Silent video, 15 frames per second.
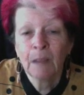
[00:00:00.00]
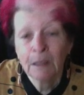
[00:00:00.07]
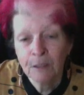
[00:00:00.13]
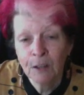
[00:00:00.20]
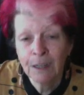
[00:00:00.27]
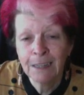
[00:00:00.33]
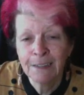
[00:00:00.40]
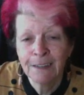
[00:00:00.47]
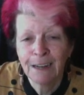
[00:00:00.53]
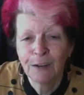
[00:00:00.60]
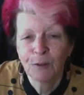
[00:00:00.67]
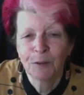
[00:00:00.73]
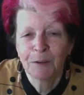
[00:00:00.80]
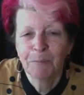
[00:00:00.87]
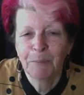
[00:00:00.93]
So let's now
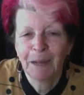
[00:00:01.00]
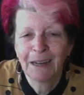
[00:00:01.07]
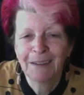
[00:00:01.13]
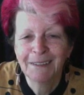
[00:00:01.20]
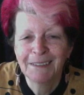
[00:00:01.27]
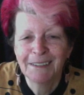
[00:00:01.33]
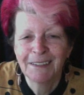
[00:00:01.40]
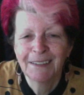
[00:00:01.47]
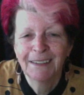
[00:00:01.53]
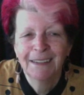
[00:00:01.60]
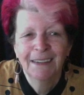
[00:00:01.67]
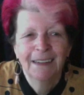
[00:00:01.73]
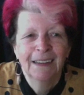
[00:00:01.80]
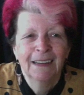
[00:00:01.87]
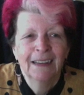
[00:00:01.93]
look at balance.
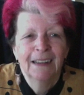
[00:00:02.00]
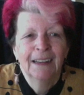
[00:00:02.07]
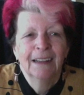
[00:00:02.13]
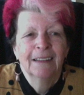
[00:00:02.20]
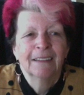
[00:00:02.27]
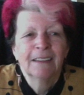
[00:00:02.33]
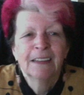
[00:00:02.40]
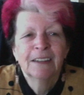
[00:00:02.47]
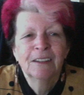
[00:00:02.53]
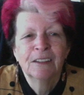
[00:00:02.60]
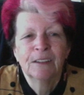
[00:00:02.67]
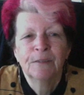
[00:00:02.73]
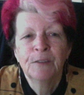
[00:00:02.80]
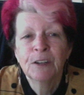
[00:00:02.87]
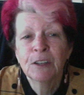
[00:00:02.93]
This is
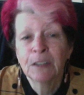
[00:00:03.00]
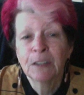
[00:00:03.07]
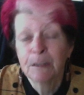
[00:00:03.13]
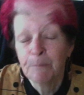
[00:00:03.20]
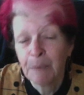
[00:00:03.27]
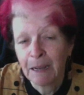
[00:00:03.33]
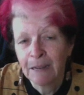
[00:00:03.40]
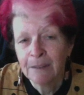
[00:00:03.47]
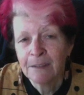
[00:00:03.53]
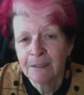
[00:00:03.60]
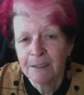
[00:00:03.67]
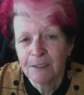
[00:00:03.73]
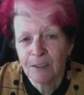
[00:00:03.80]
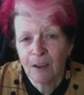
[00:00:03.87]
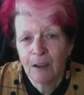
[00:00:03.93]
a visually balanced
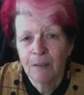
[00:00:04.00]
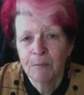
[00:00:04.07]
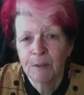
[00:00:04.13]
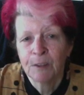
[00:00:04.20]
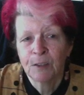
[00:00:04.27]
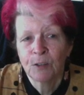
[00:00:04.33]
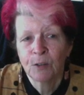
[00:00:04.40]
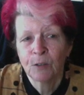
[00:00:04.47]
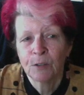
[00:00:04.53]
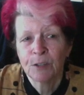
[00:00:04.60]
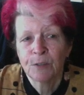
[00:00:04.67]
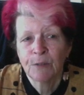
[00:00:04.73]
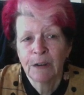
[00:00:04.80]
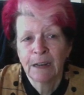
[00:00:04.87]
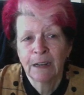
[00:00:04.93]
design with the tallest
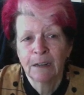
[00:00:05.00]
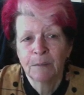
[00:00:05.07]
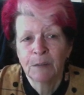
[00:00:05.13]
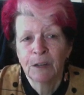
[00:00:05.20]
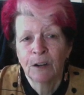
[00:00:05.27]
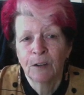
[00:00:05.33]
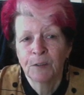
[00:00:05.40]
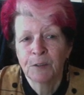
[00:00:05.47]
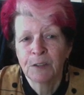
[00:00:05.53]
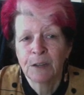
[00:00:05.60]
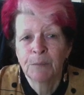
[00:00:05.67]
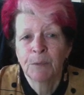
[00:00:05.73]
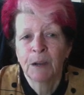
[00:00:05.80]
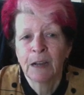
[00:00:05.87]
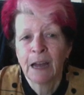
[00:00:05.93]
red element offset by